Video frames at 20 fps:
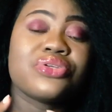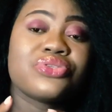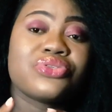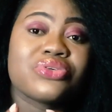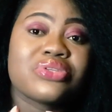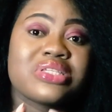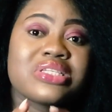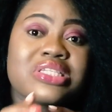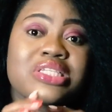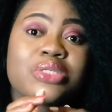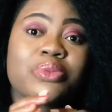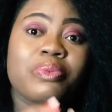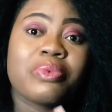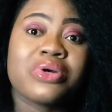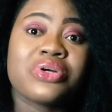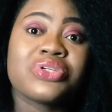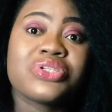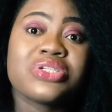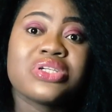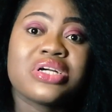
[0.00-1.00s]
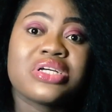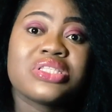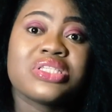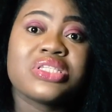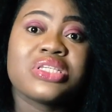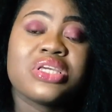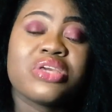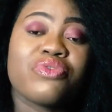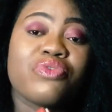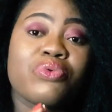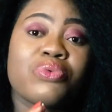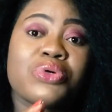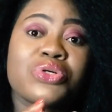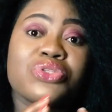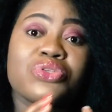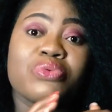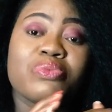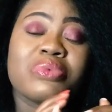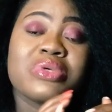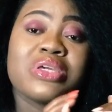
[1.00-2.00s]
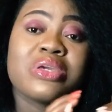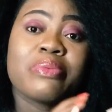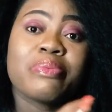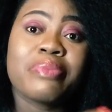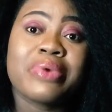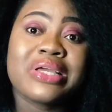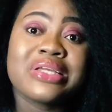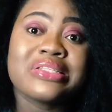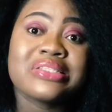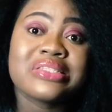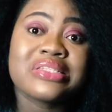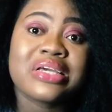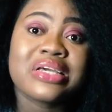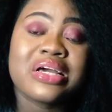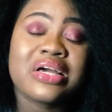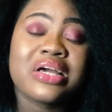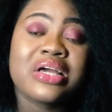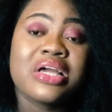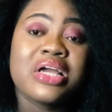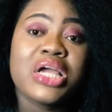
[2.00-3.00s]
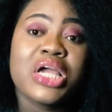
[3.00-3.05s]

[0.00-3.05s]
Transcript: you to the specialty if you want to be a painter,